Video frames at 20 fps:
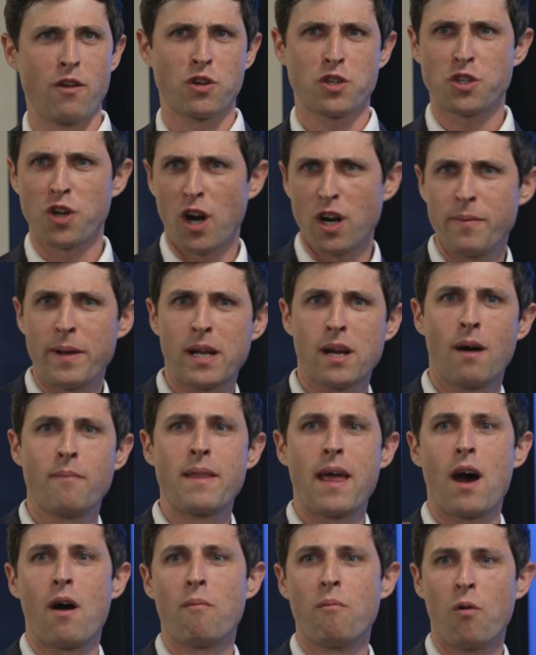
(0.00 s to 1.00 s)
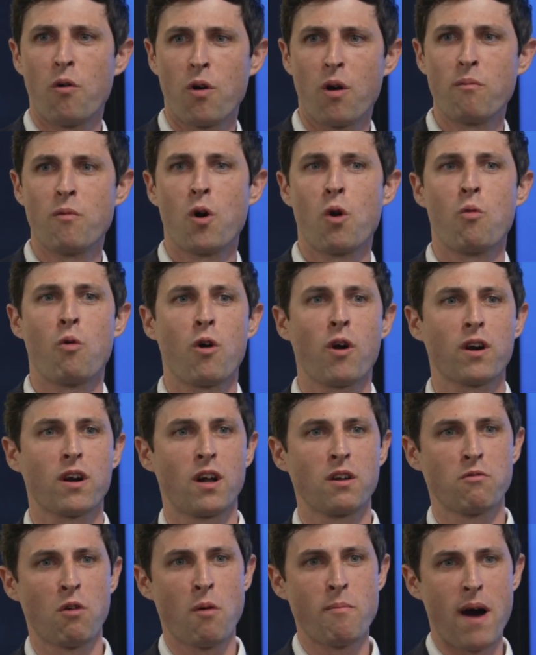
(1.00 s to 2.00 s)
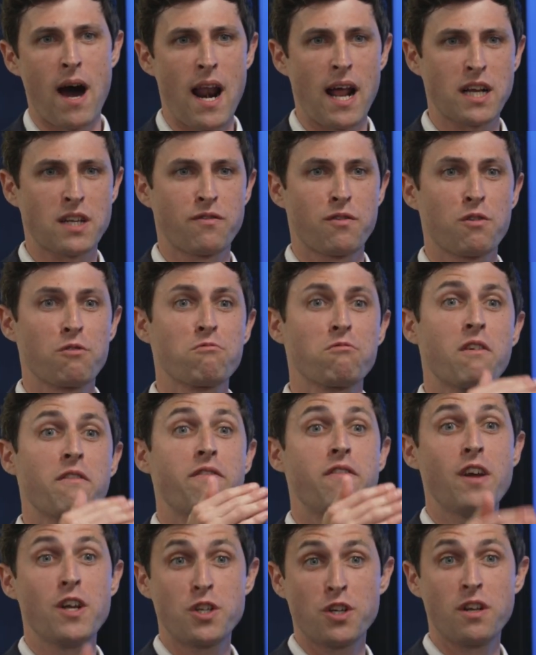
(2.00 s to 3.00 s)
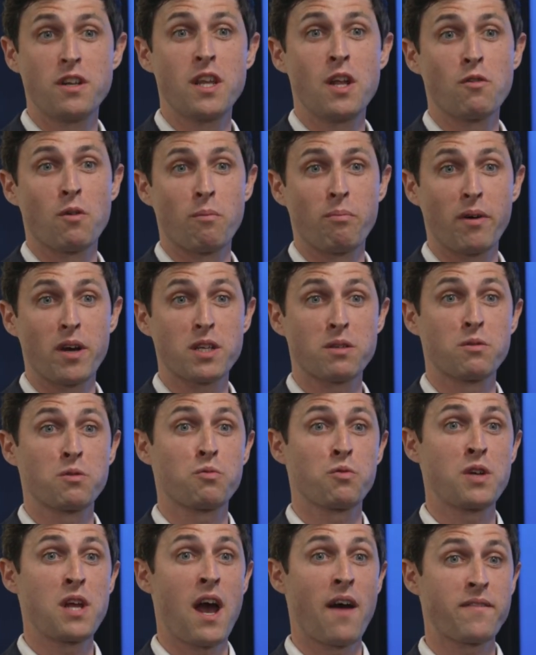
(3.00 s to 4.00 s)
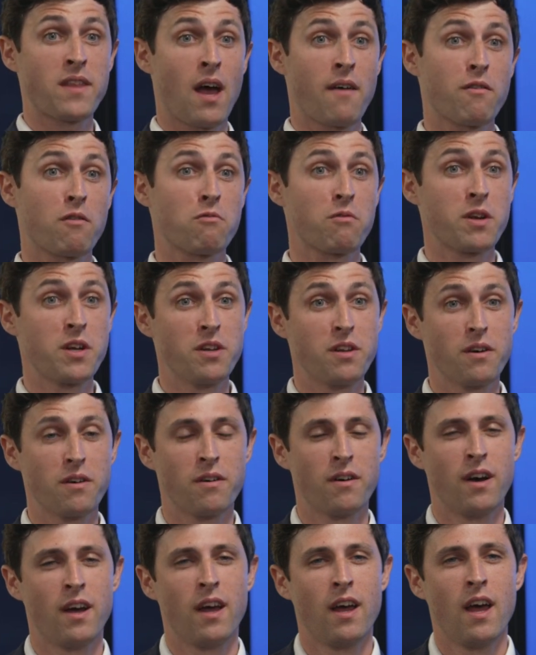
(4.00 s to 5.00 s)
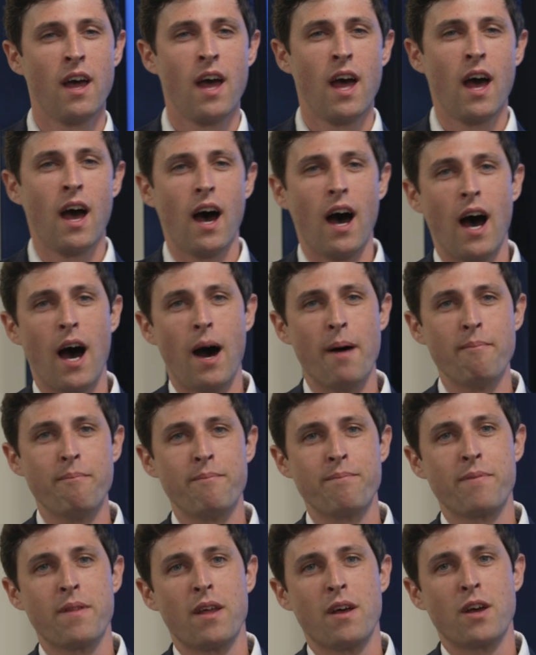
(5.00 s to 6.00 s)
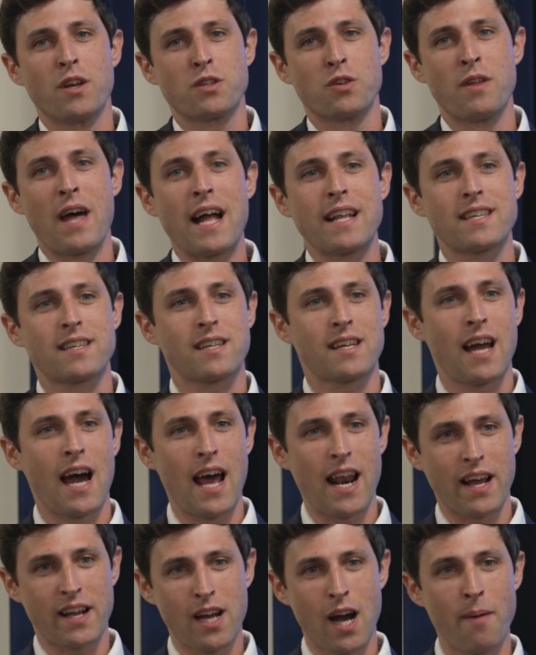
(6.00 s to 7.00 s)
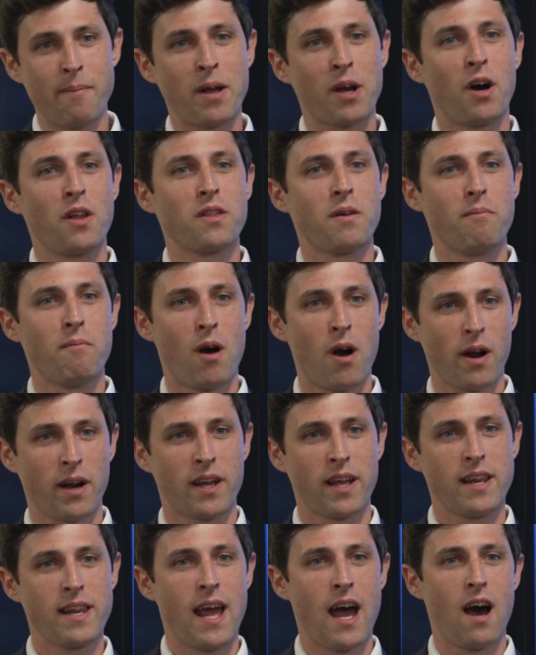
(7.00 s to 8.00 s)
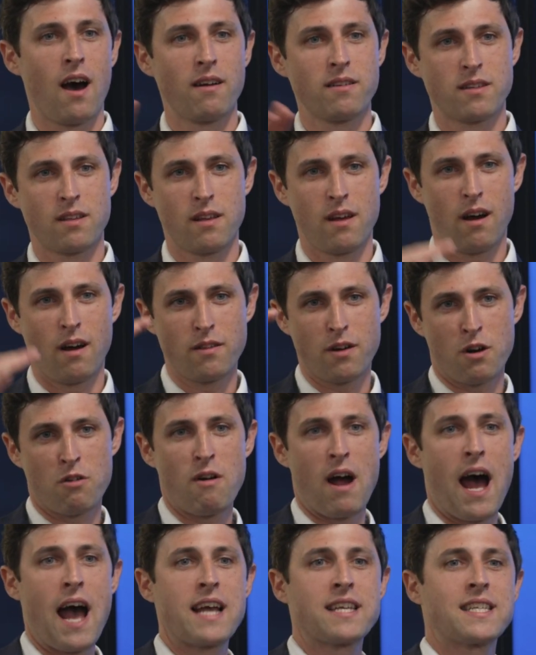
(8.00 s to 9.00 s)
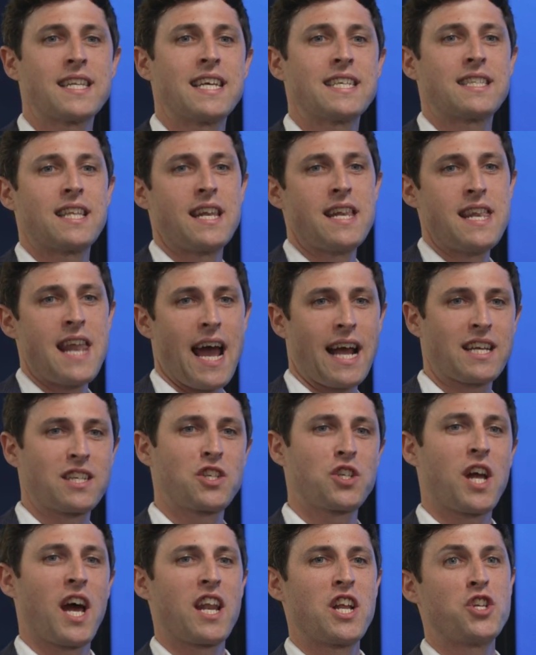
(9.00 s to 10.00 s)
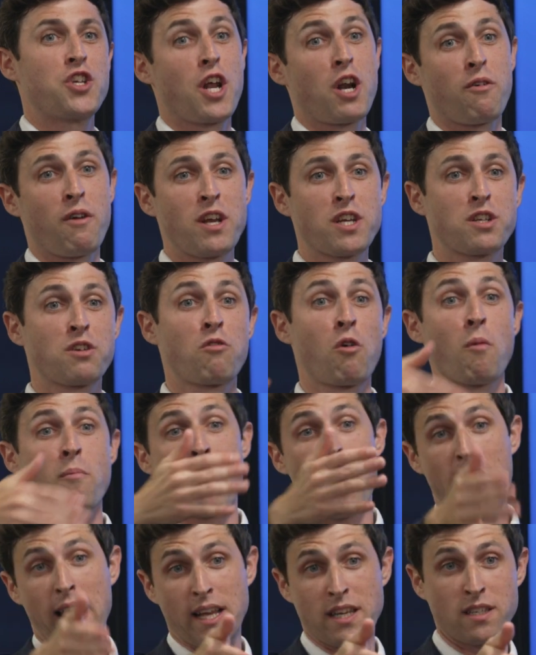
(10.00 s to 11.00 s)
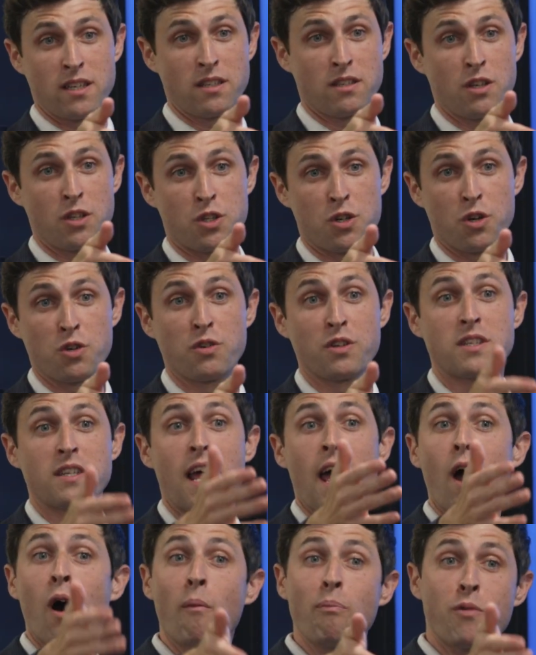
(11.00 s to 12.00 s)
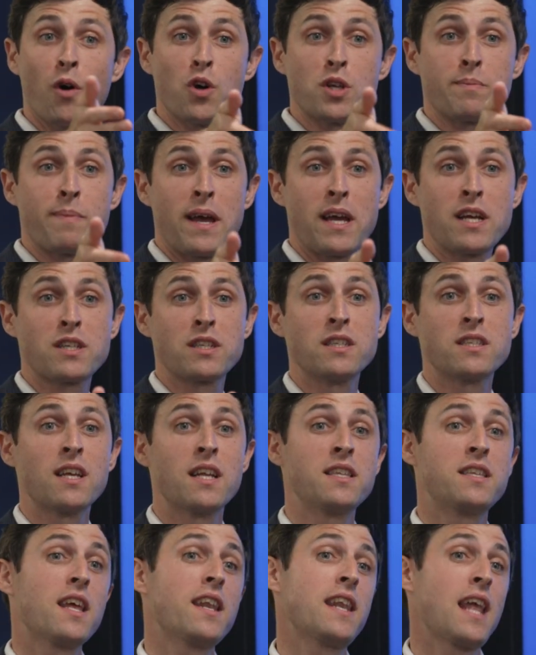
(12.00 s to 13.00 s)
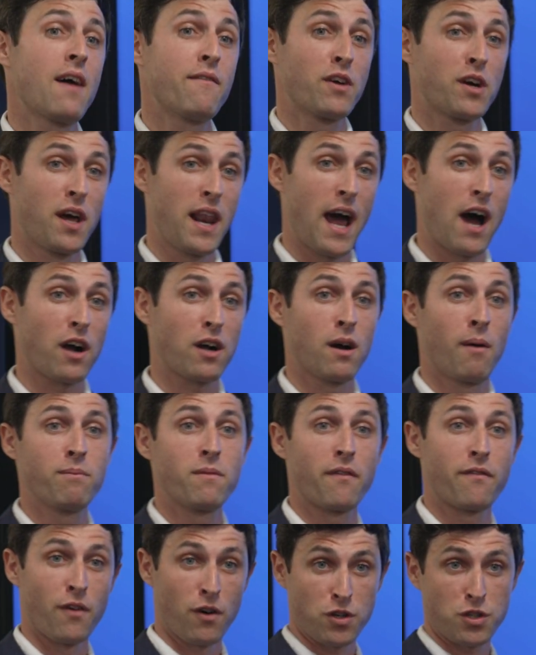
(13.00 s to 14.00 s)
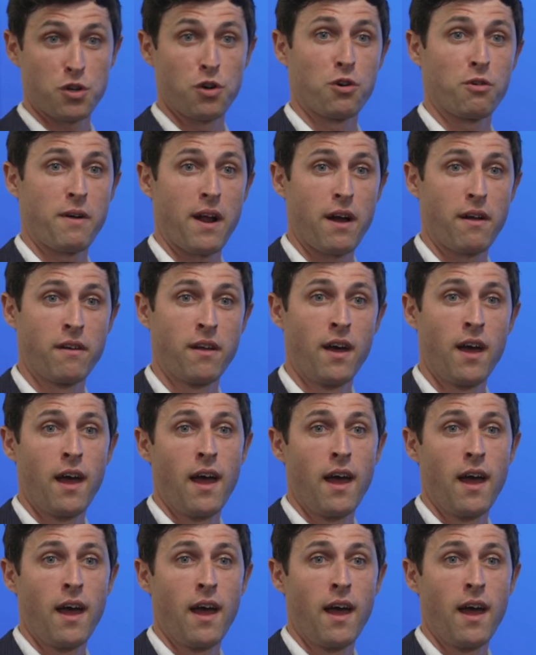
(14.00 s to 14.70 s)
there's starting to become now more and more work on robotics for revision knee replacements where you have to have a redo. So that's kind of coming on the market now on the horizon as the next kind of generation of robotic-assisted surgeries to help those patients that didn't have a good outcome the first go-around.